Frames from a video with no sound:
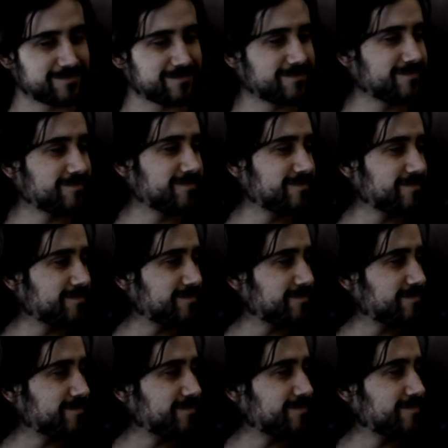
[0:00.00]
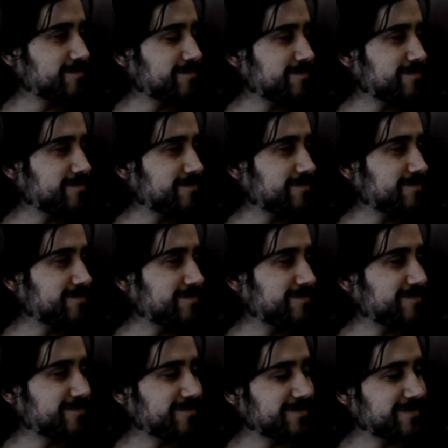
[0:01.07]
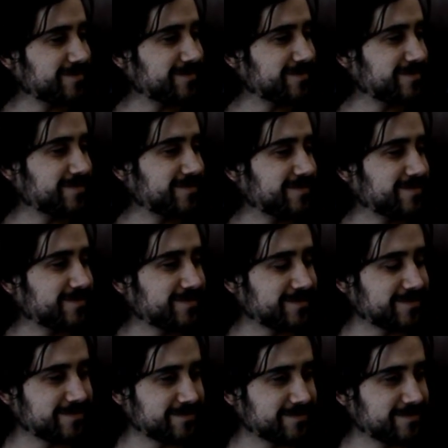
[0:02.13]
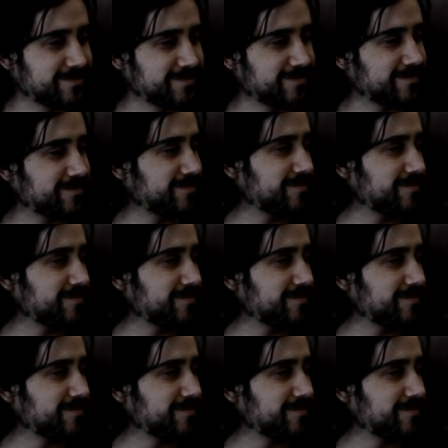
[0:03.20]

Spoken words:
The person shown says nothing.